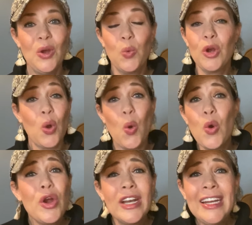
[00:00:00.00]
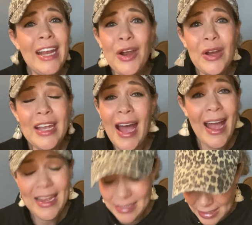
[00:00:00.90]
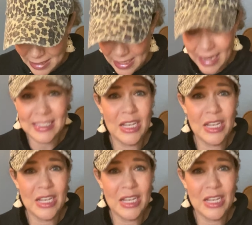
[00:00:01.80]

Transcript: were ordinary guys, it says.